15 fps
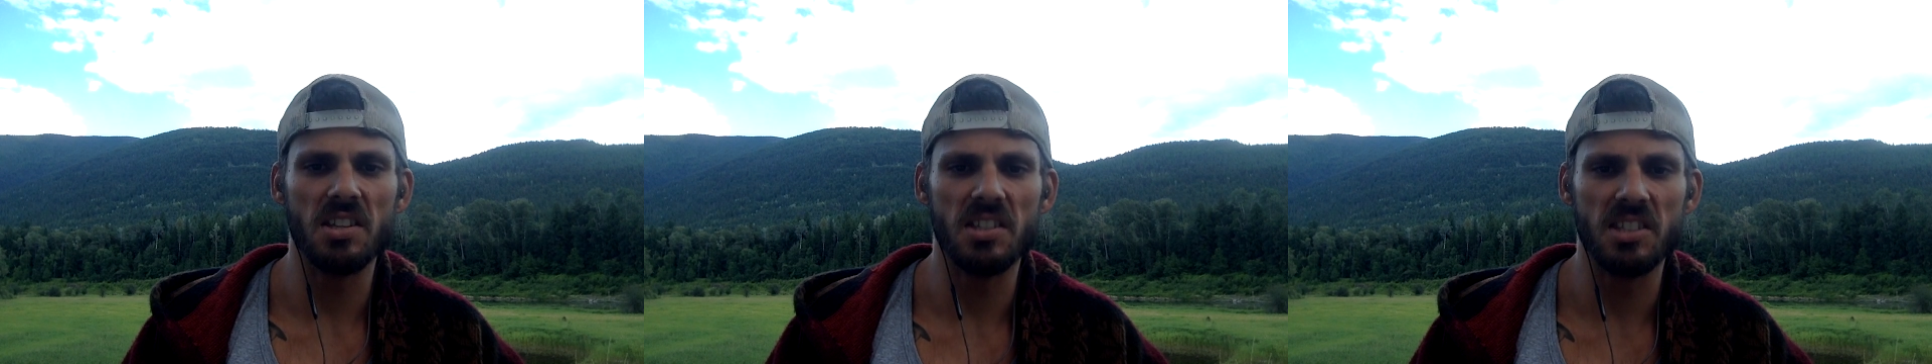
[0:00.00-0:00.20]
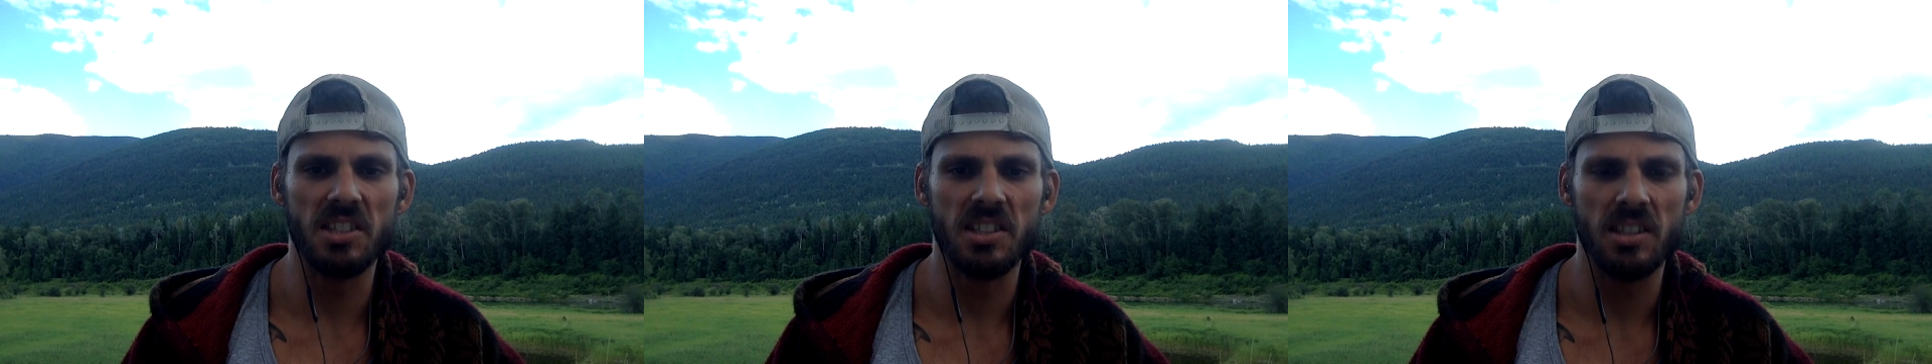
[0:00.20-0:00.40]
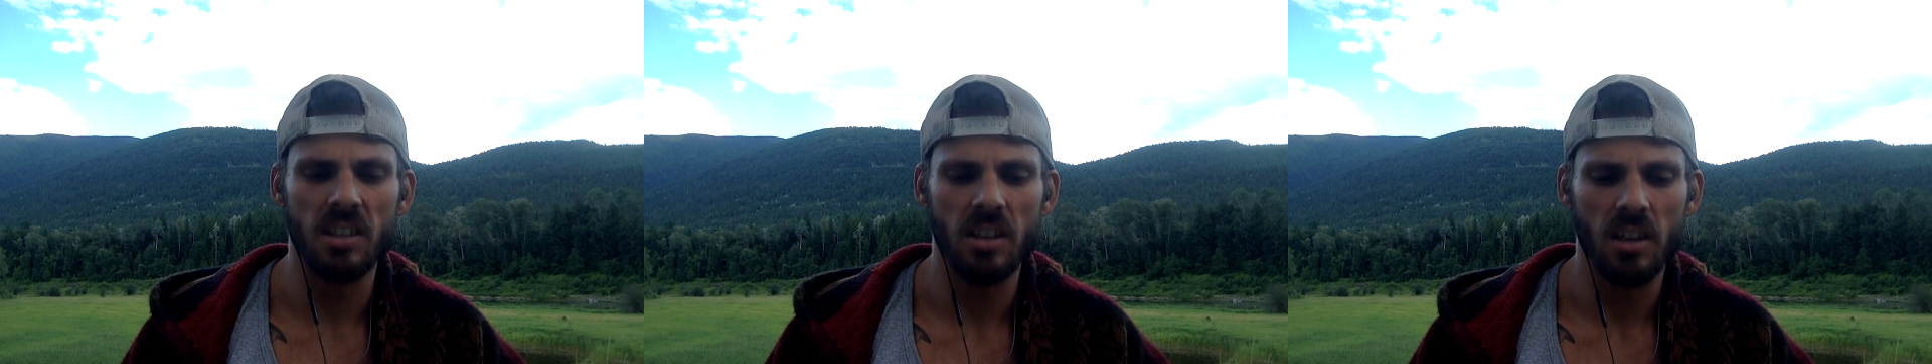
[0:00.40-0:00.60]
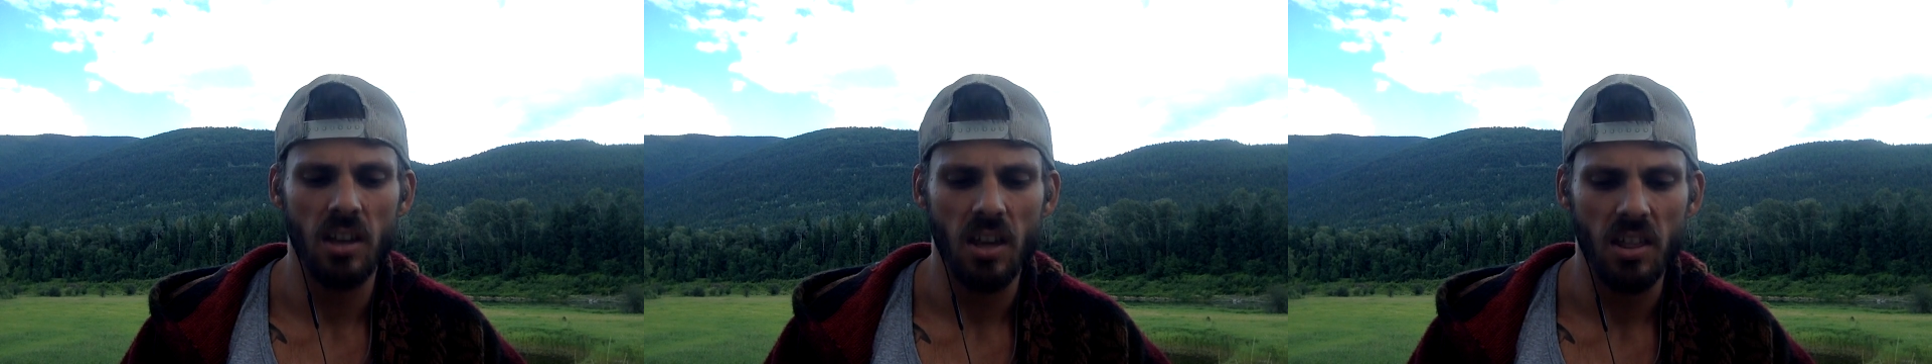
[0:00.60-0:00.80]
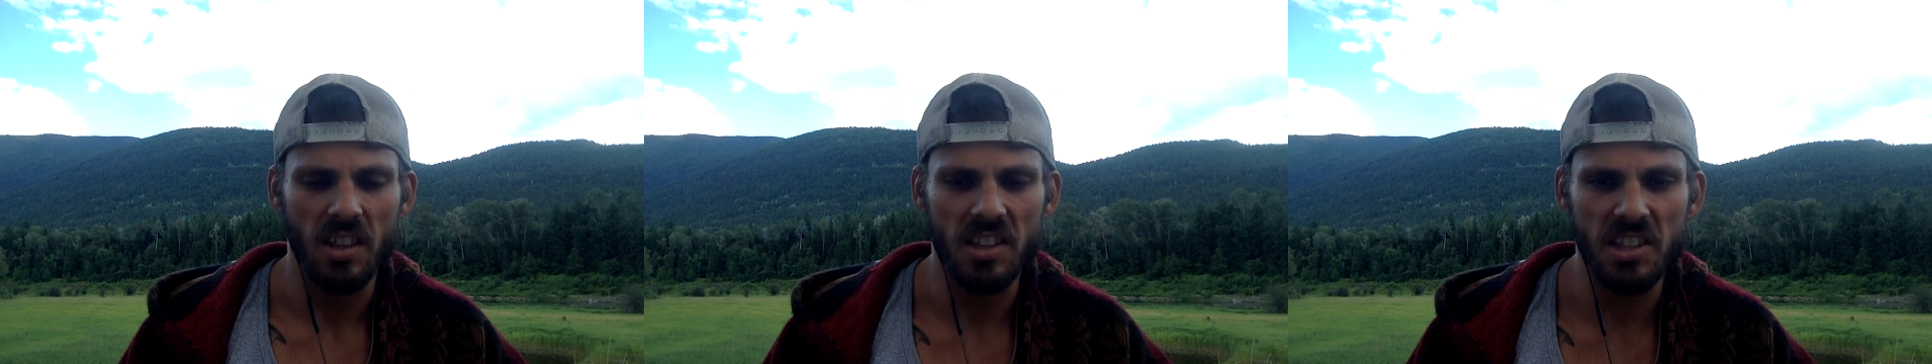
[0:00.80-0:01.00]

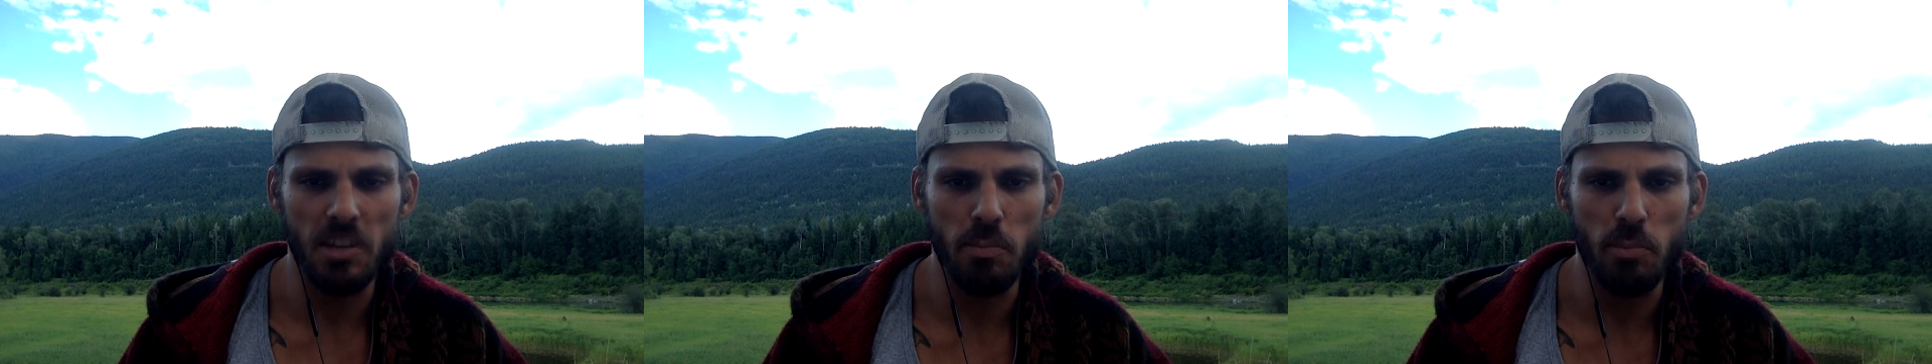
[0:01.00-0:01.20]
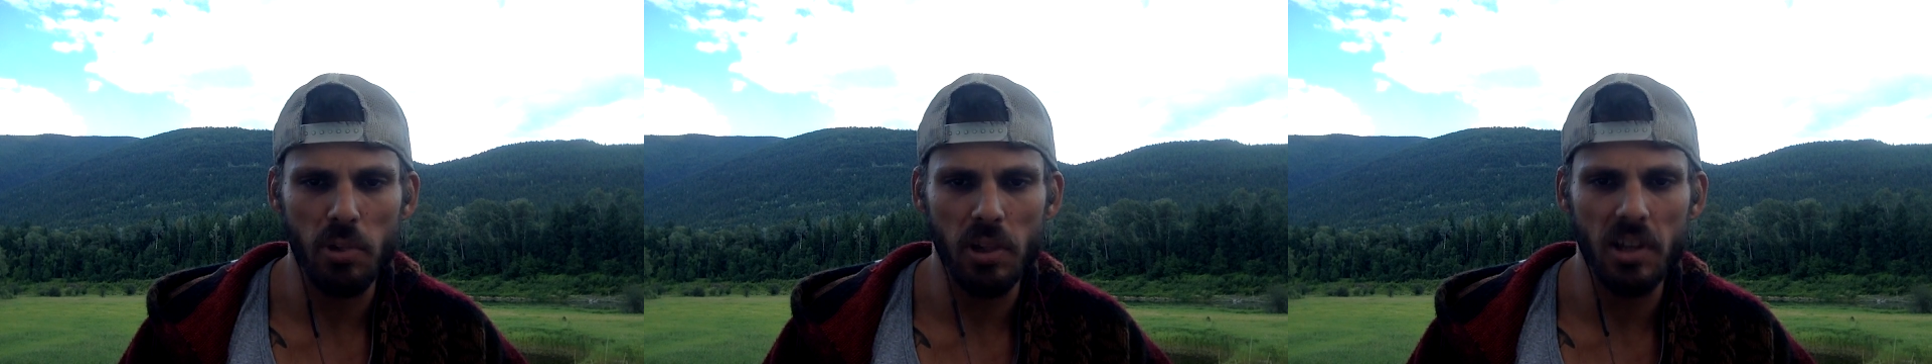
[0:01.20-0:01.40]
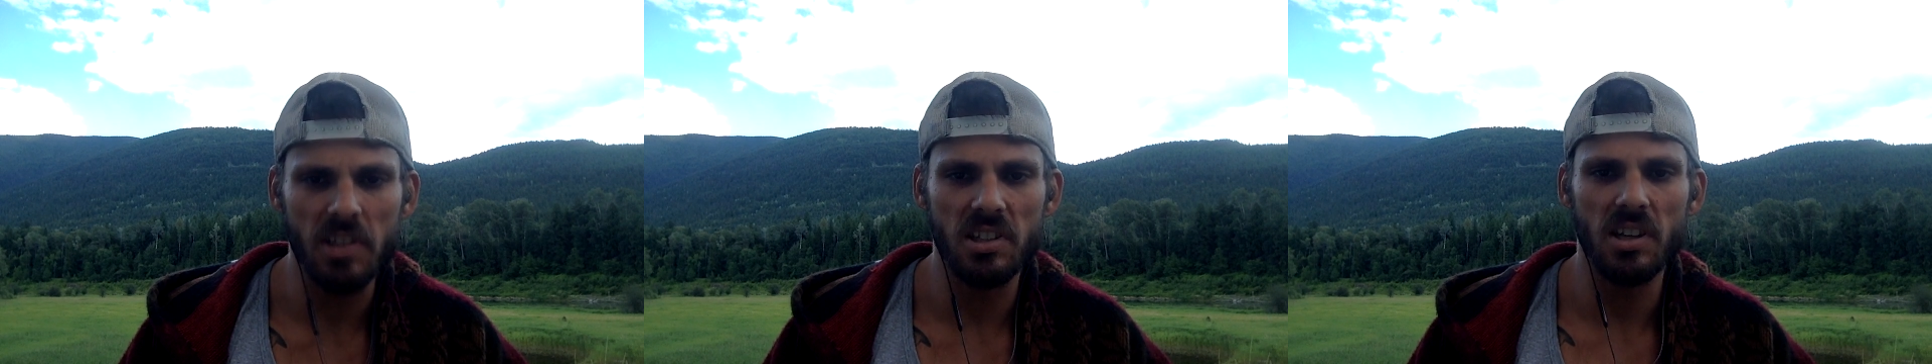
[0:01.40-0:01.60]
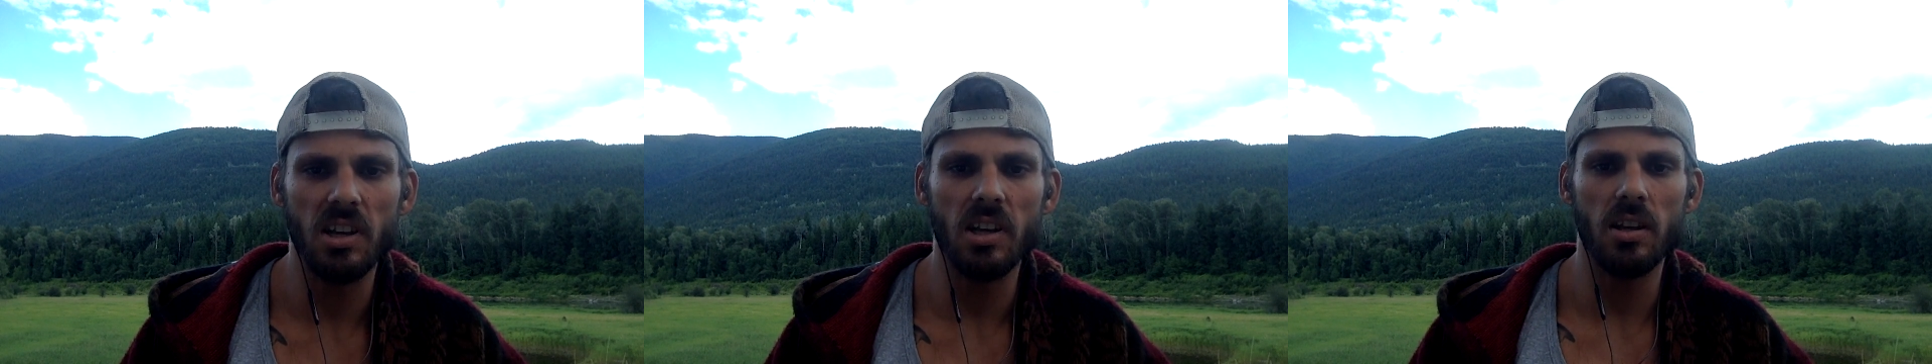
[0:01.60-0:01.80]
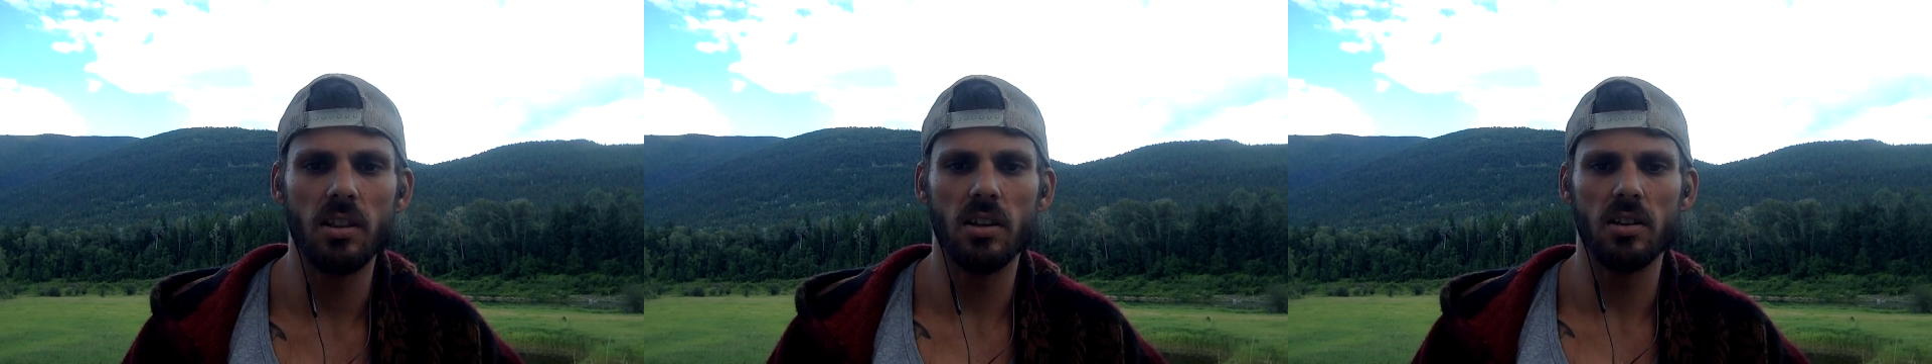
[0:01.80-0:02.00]

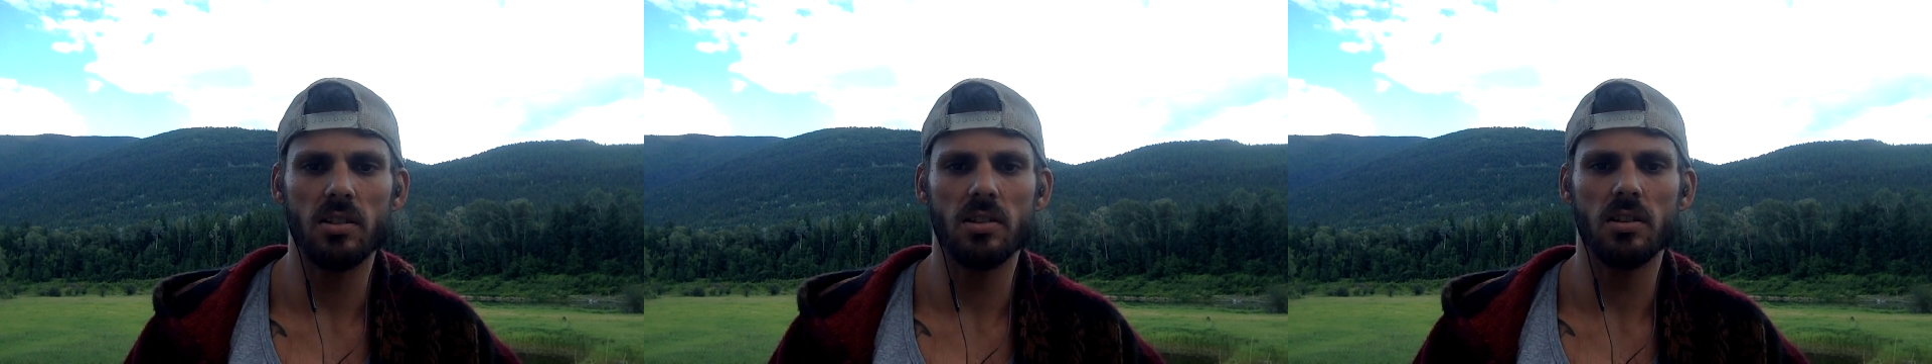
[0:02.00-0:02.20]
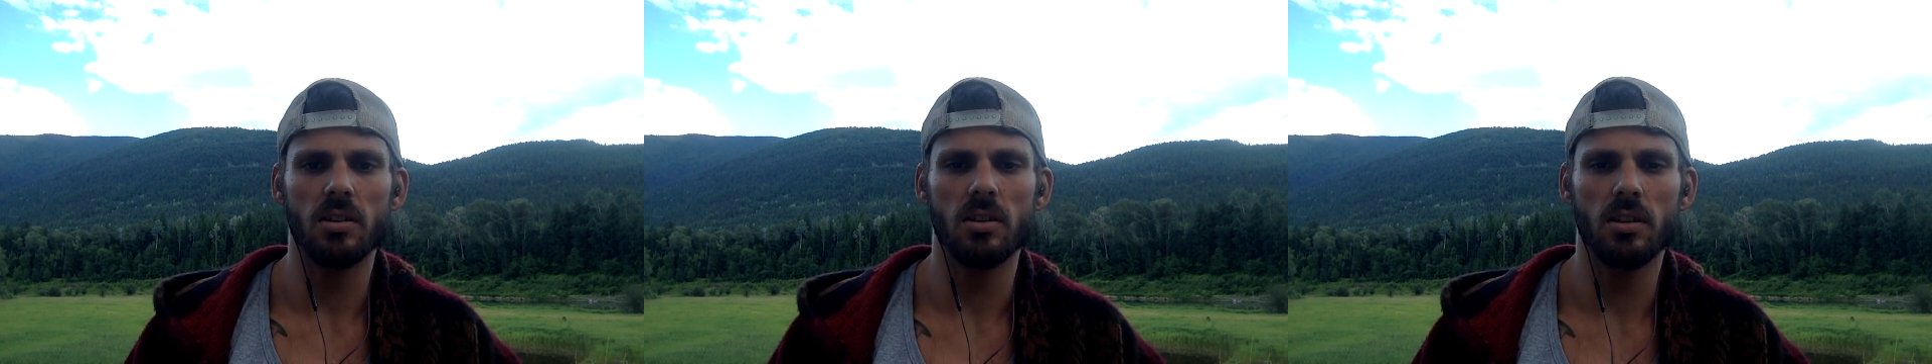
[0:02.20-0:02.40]
simplicity in this?